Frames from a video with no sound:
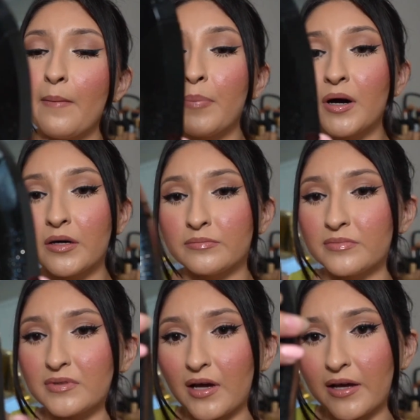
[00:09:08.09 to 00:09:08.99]
but
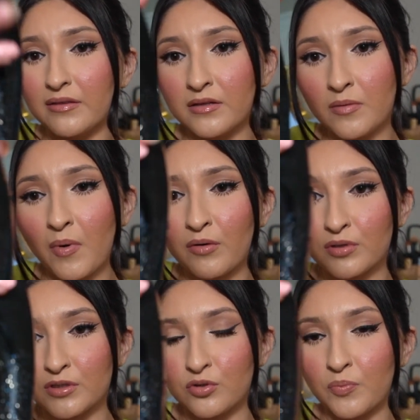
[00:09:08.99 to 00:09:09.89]
I think the bottle
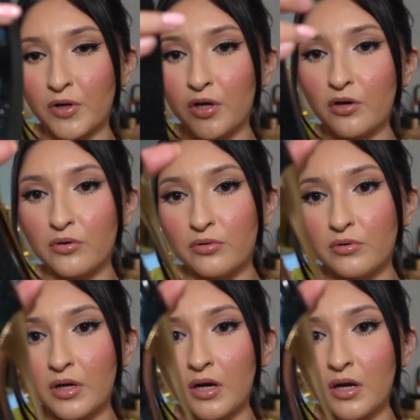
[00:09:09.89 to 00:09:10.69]
is super cute